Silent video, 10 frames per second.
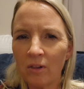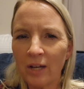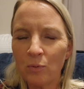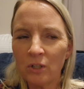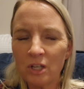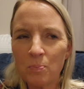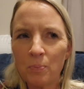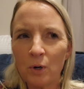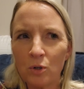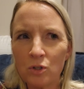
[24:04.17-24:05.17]
like really
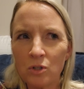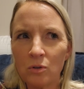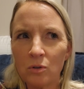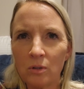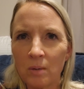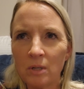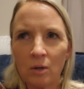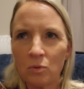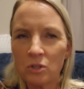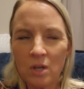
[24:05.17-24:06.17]
personal. I'm not
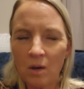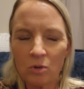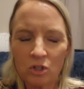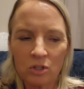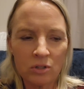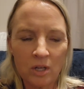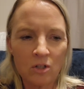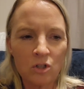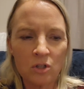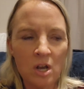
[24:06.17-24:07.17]
going to say what she said,
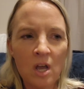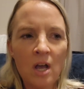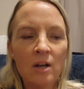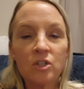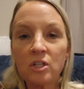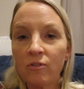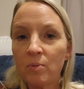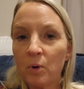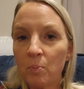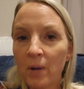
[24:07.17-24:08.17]
just stuff
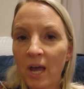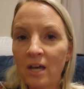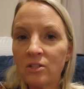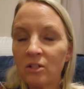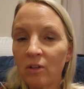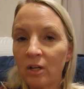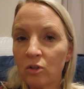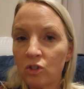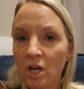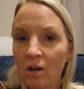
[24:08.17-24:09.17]
from her past and like
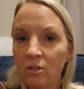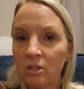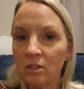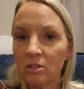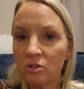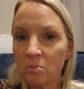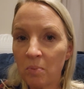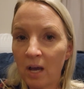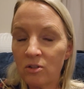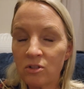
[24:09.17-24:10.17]
her childhood and some
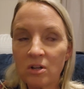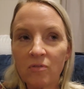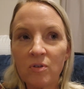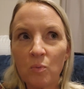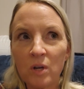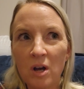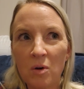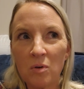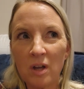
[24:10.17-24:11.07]
bad stuff that went on.